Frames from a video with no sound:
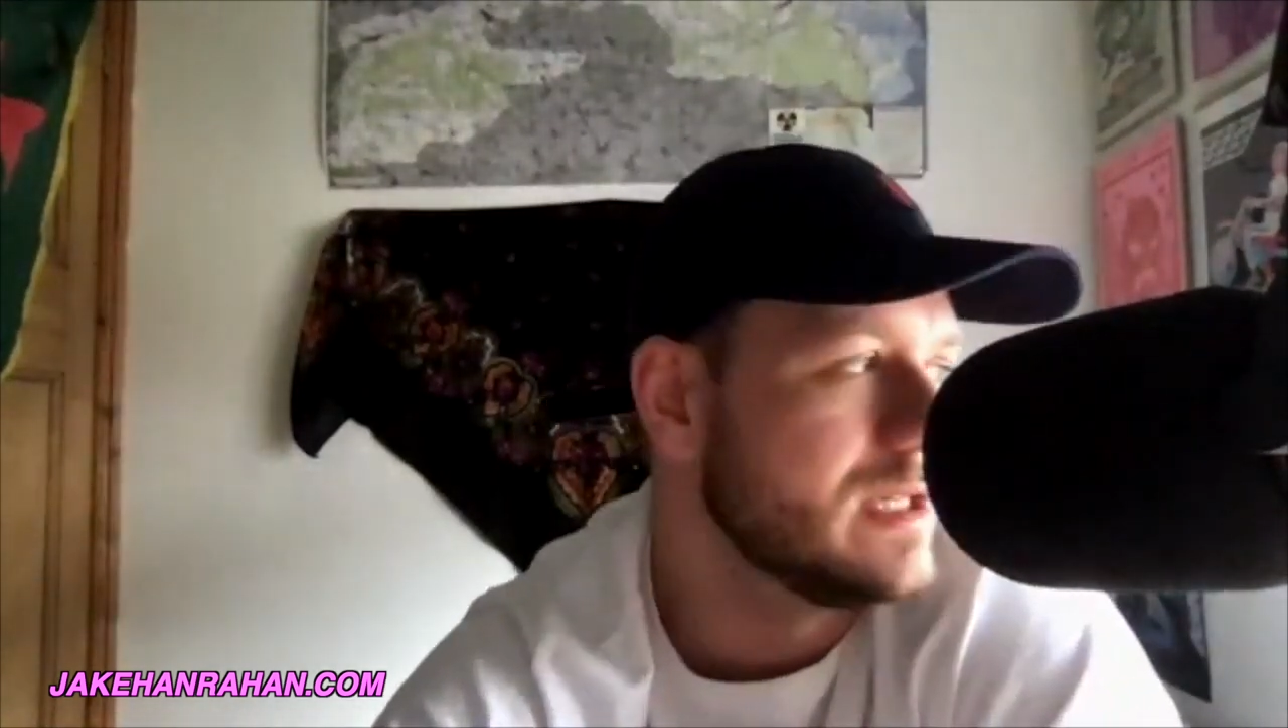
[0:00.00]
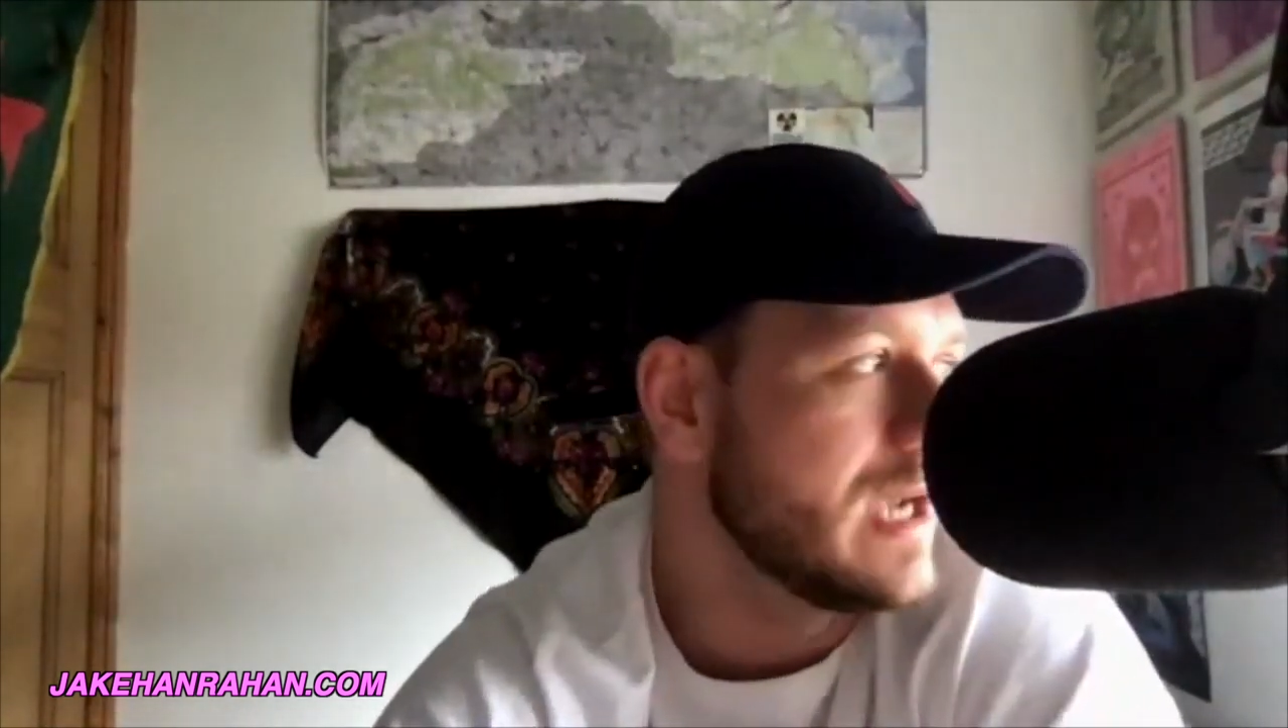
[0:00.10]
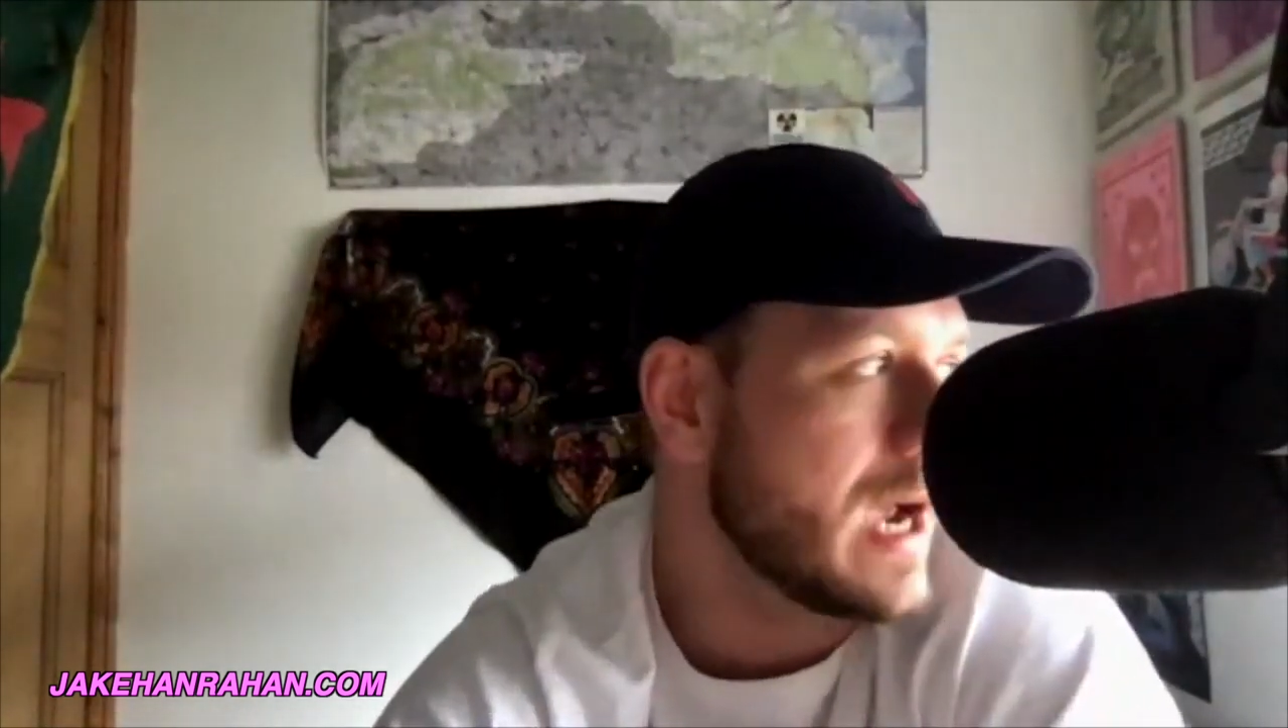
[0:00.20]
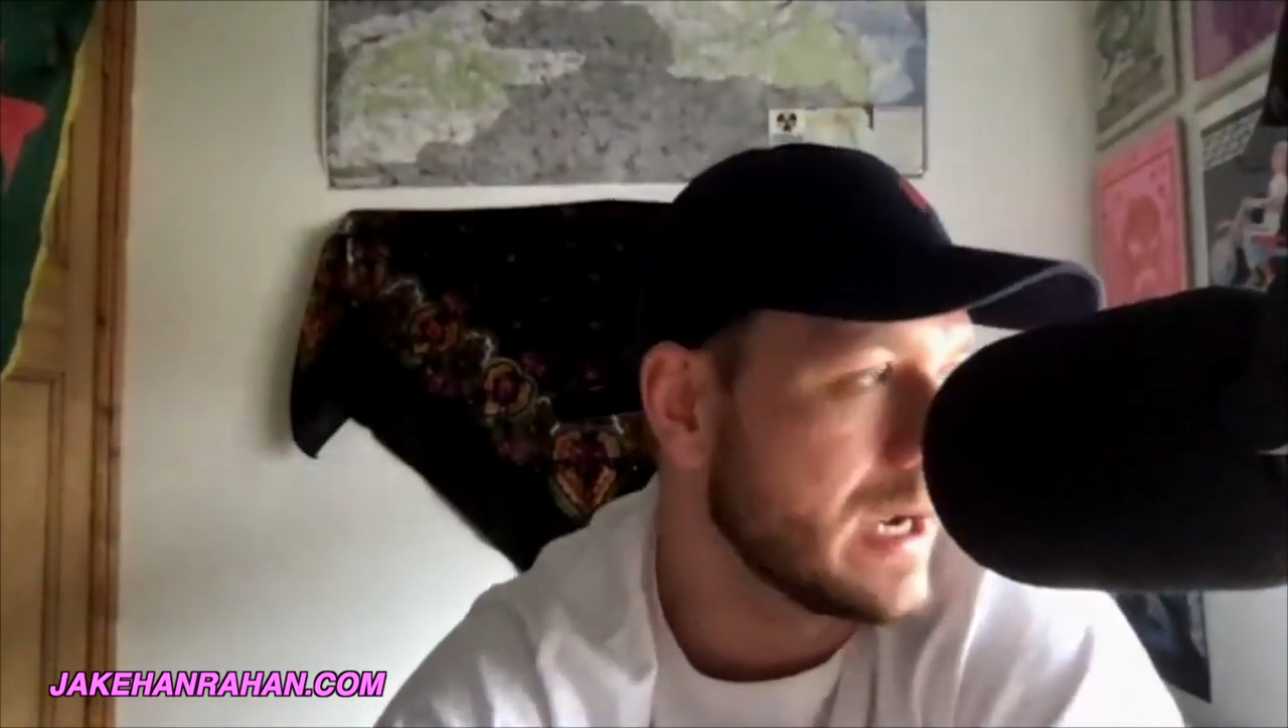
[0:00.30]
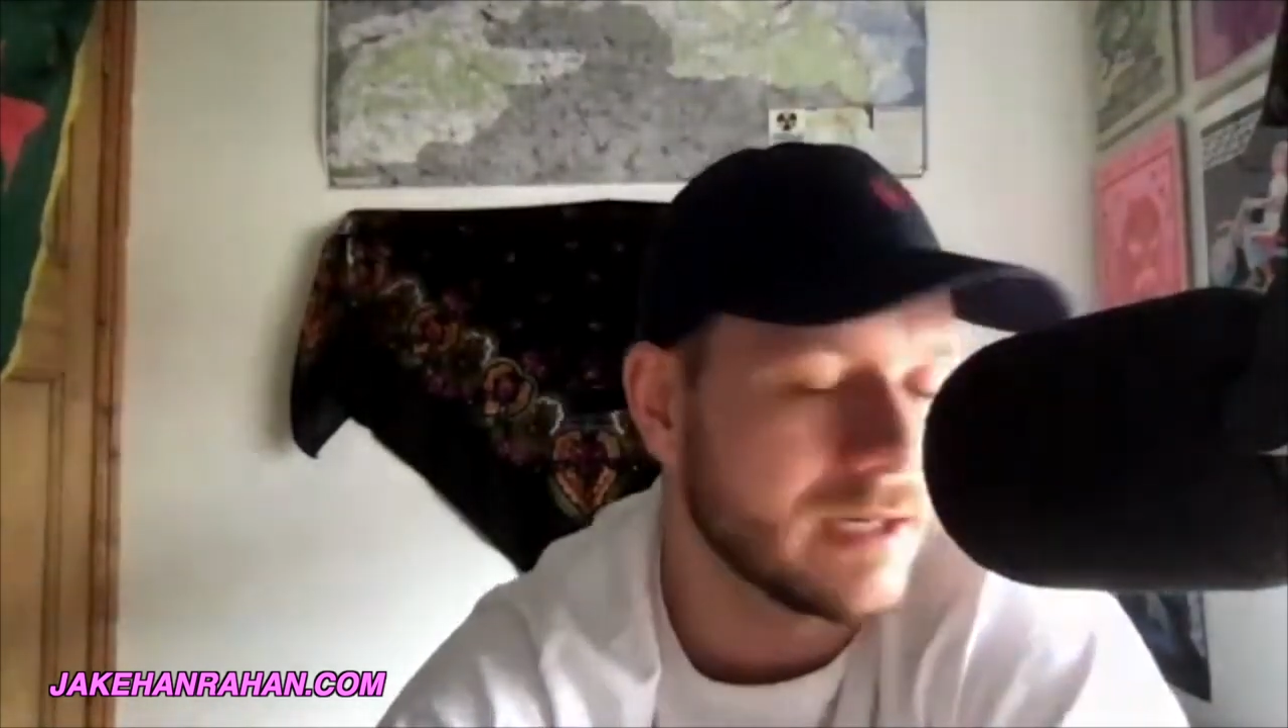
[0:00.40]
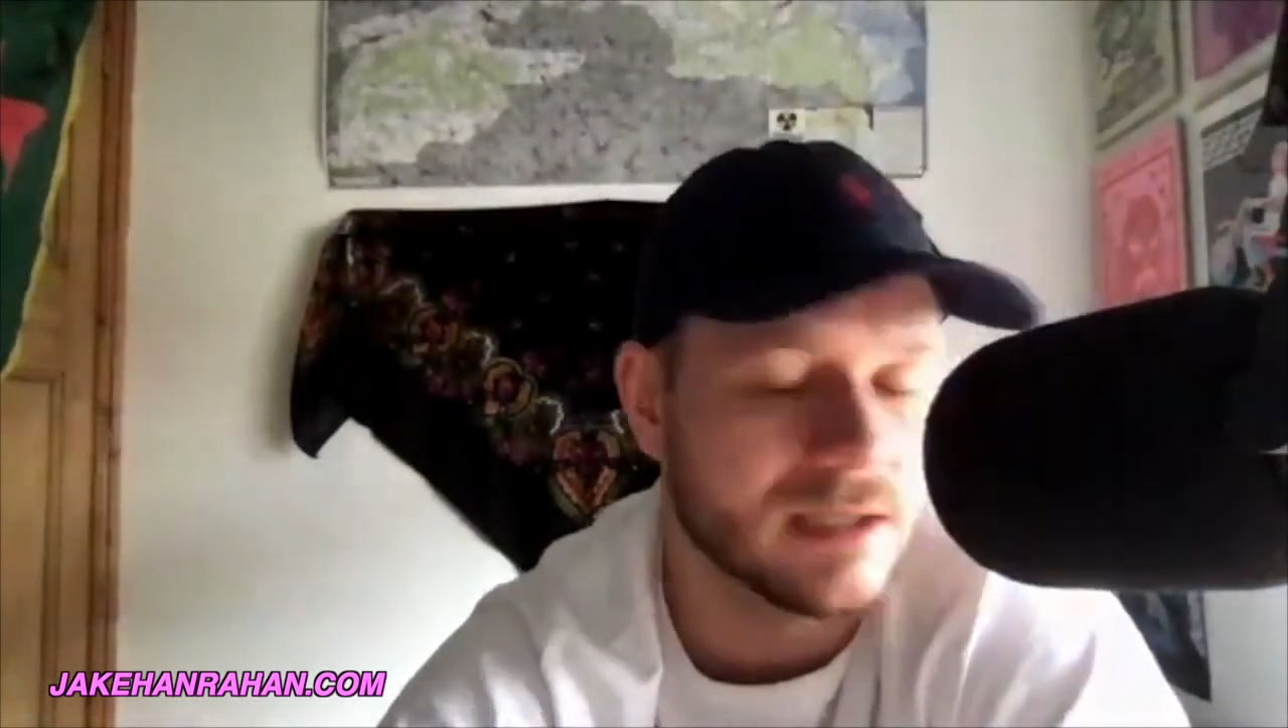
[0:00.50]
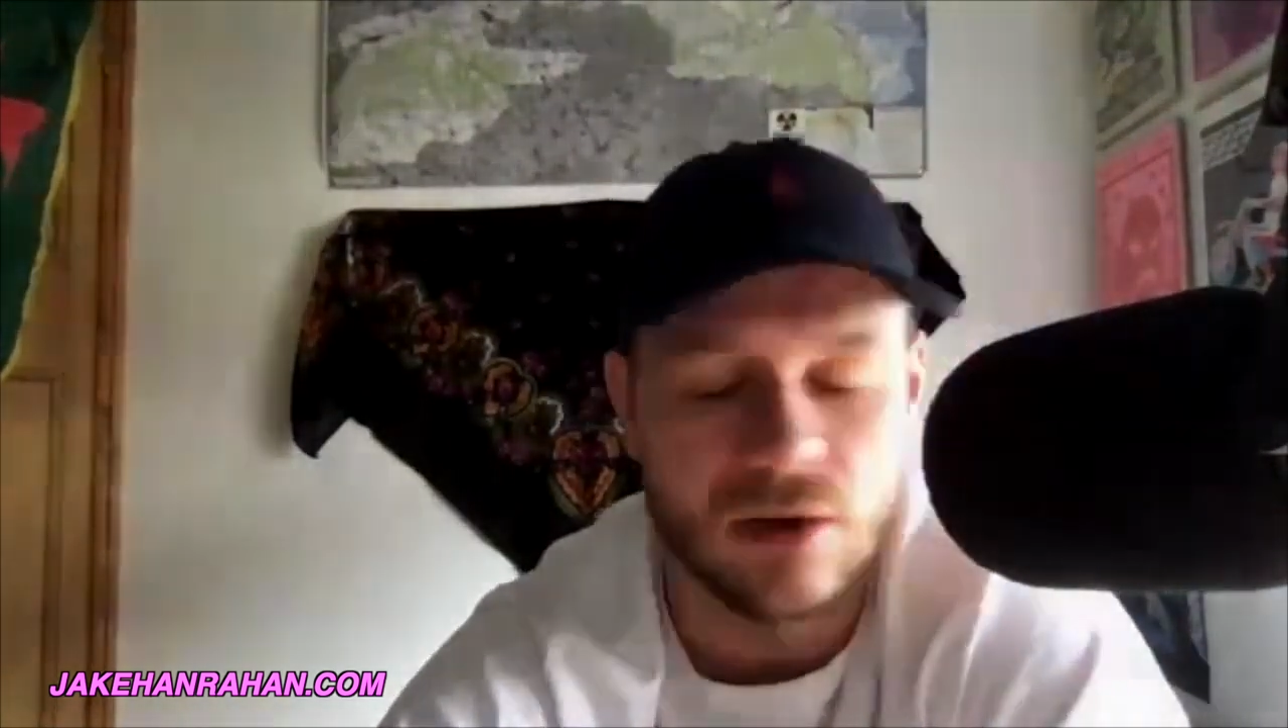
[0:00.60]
Yanks,